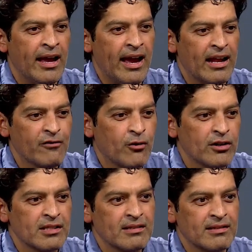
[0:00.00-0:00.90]
And of
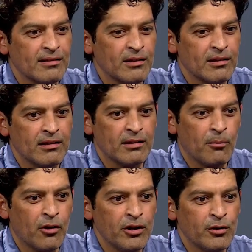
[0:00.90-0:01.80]
course, the
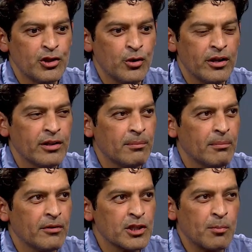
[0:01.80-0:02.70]
more you enjoy it,
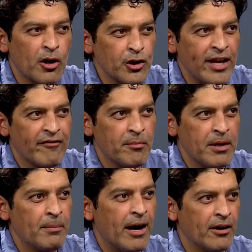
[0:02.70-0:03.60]
the smarter you have to be
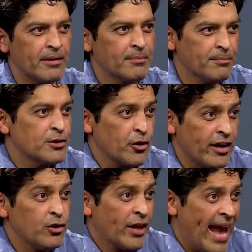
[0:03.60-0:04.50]
about it so that
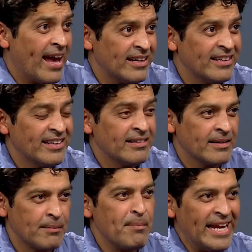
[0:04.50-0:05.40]
you can
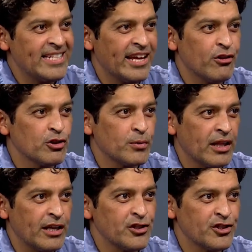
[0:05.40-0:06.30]
maintain those
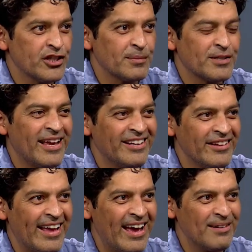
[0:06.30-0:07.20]
relationships and you
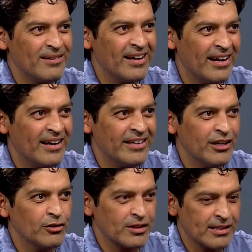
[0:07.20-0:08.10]
can
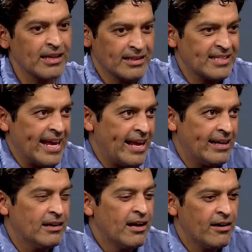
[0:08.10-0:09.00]
stay
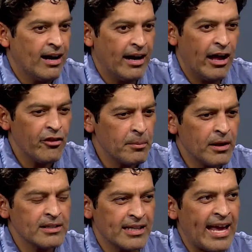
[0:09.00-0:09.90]
healthy
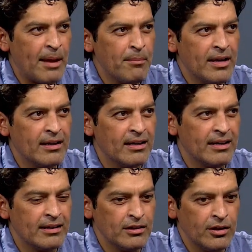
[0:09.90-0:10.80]
because it can be
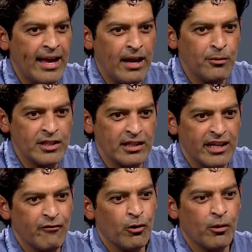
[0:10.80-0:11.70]
you can reach a
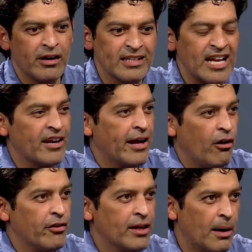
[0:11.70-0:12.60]
level where it's
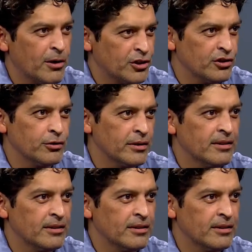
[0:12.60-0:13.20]
unhealthy how much you're doing.